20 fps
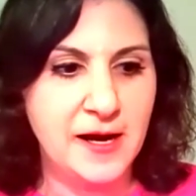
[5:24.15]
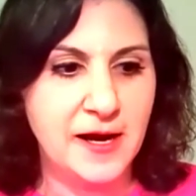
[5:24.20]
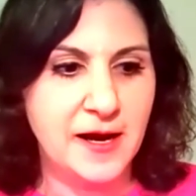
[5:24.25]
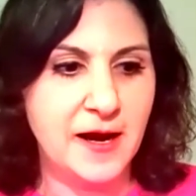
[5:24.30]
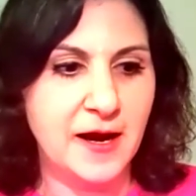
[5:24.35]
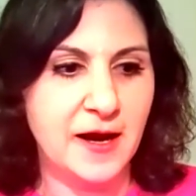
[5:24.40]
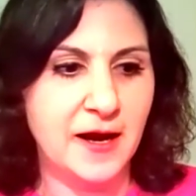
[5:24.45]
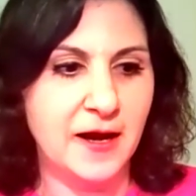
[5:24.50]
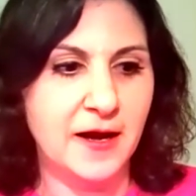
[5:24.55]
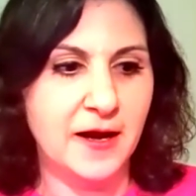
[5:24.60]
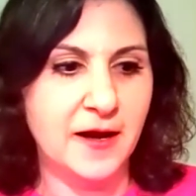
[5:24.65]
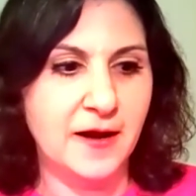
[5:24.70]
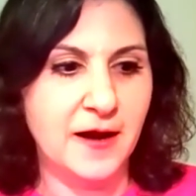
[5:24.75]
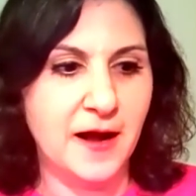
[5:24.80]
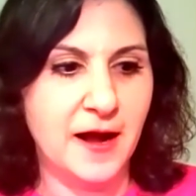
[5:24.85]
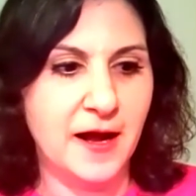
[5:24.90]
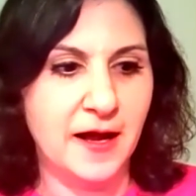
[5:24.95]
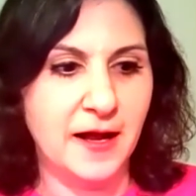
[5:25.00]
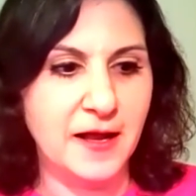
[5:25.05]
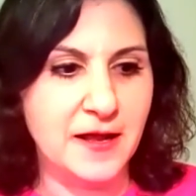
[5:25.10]

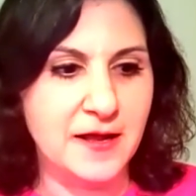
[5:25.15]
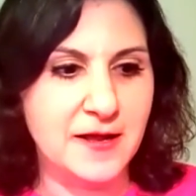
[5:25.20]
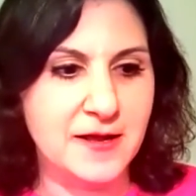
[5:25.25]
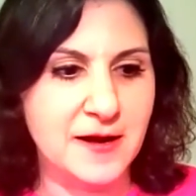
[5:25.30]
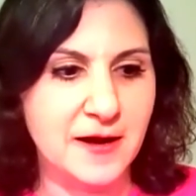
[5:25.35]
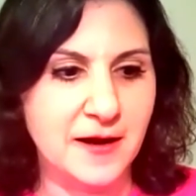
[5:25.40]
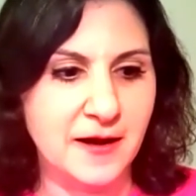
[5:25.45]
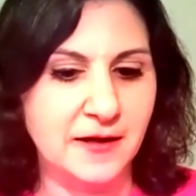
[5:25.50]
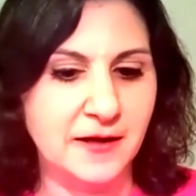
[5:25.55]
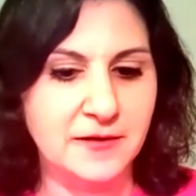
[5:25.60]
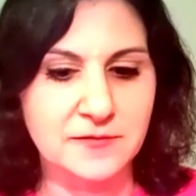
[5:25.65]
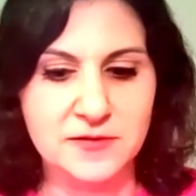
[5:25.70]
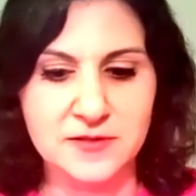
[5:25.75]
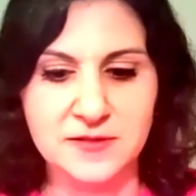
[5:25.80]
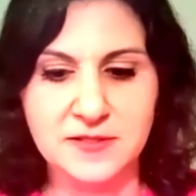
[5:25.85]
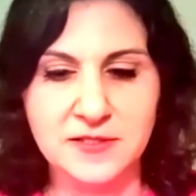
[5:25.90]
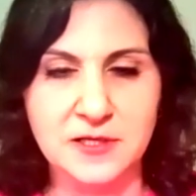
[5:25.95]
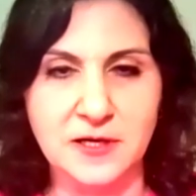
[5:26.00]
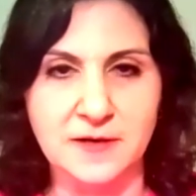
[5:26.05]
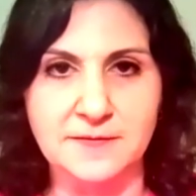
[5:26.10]
I
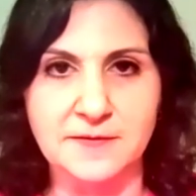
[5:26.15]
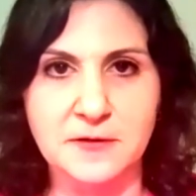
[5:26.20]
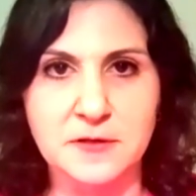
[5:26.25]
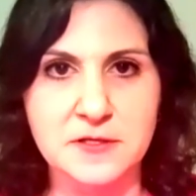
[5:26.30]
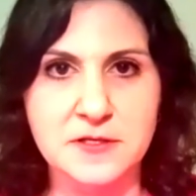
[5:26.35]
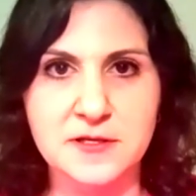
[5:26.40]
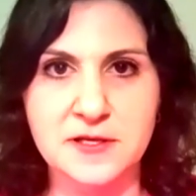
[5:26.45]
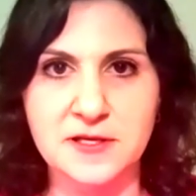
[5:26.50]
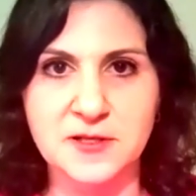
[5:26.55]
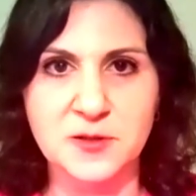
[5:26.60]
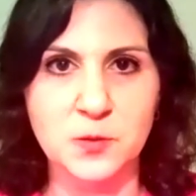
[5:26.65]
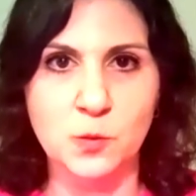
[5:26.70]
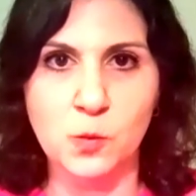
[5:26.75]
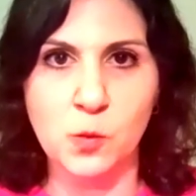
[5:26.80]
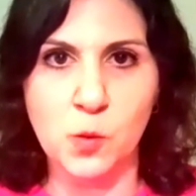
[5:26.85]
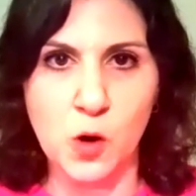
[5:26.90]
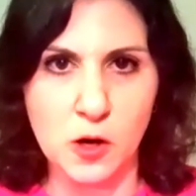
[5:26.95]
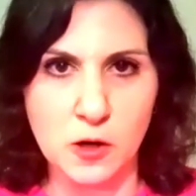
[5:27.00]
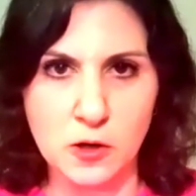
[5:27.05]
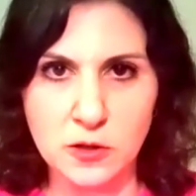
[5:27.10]
discovered this
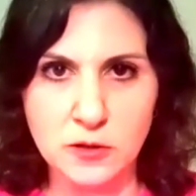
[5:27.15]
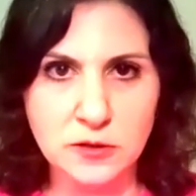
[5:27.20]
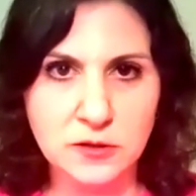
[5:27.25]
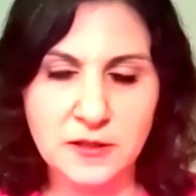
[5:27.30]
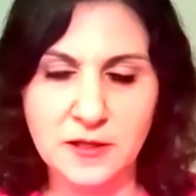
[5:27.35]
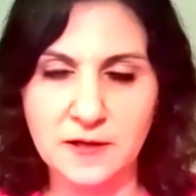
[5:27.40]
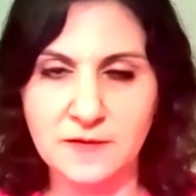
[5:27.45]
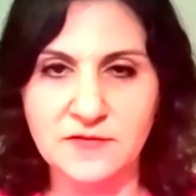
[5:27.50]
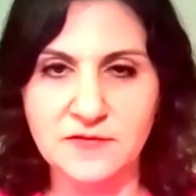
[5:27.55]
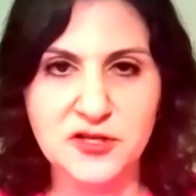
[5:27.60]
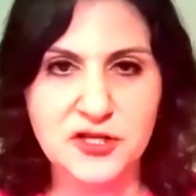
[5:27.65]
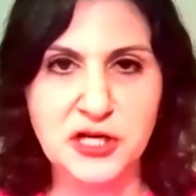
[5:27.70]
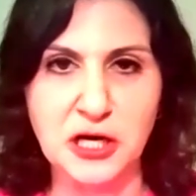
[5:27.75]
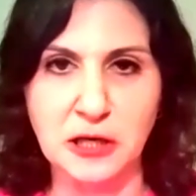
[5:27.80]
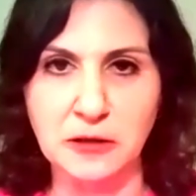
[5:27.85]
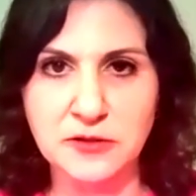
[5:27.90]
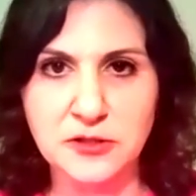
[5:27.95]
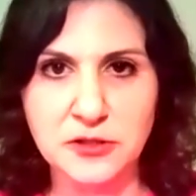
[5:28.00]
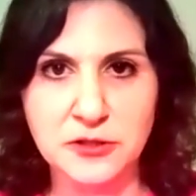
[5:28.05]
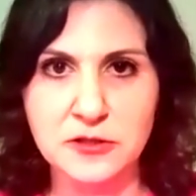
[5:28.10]
world of
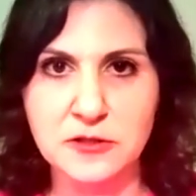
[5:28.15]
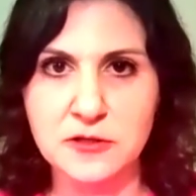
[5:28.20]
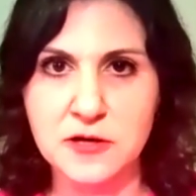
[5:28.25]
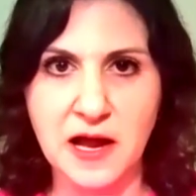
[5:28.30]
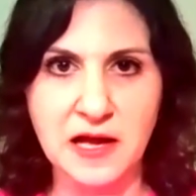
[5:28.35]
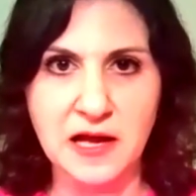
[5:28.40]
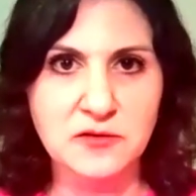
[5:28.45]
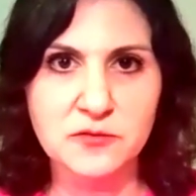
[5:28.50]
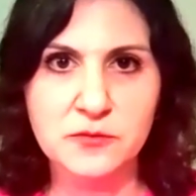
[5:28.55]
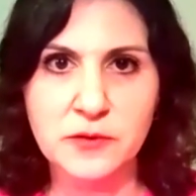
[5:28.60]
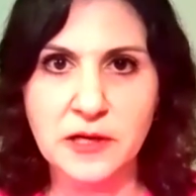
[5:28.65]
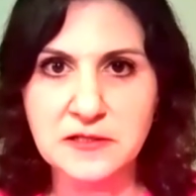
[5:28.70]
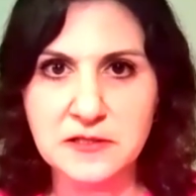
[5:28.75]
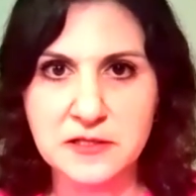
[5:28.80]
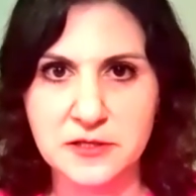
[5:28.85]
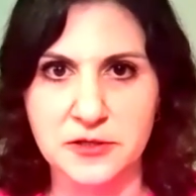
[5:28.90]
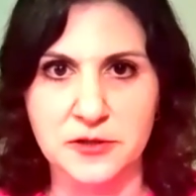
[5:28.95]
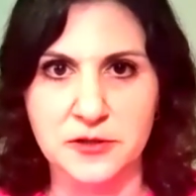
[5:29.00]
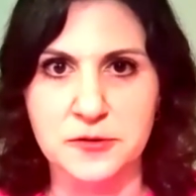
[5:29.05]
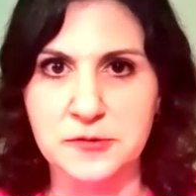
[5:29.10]
shelter and
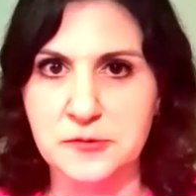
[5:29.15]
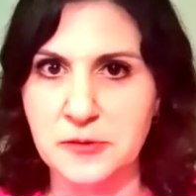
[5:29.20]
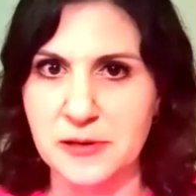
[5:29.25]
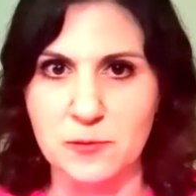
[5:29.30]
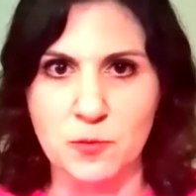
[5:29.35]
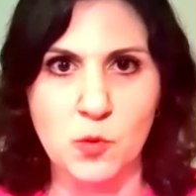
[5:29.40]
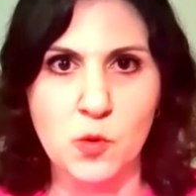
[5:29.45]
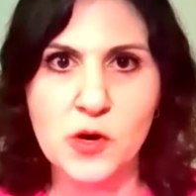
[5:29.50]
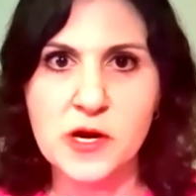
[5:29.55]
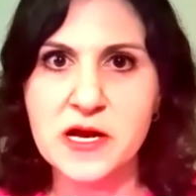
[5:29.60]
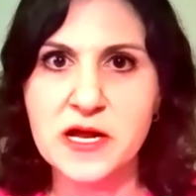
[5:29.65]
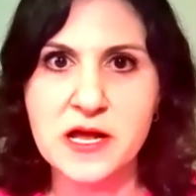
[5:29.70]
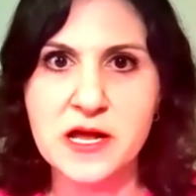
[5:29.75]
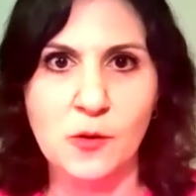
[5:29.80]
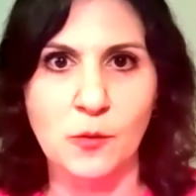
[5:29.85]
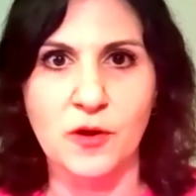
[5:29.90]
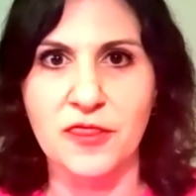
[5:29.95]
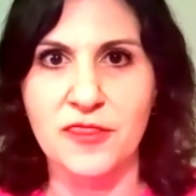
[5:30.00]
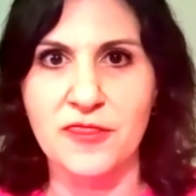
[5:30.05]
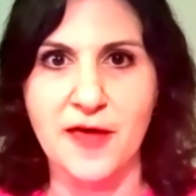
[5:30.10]
rescue and working
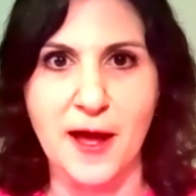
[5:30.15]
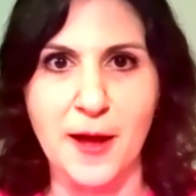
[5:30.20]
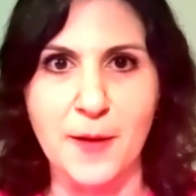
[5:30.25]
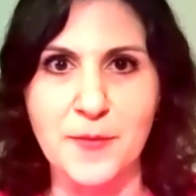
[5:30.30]
with them.